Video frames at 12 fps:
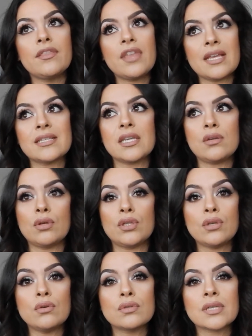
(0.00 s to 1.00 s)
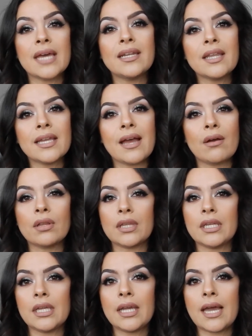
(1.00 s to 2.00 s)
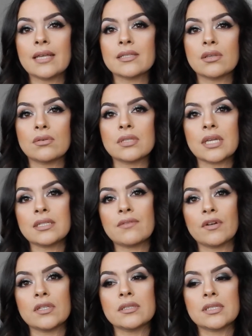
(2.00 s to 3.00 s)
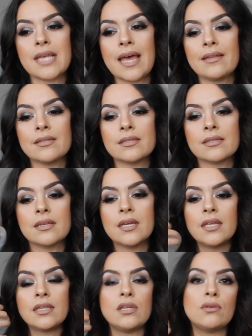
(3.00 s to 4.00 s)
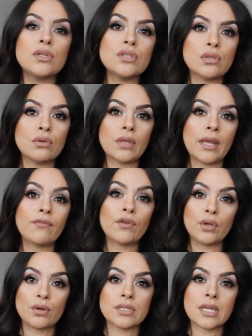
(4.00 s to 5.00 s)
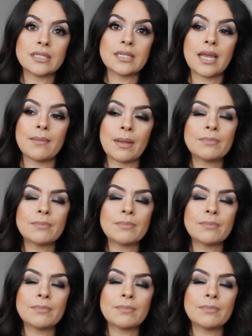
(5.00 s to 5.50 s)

things that you could use, kind of like how Clinique has those like different sets that you can do like for your skin type.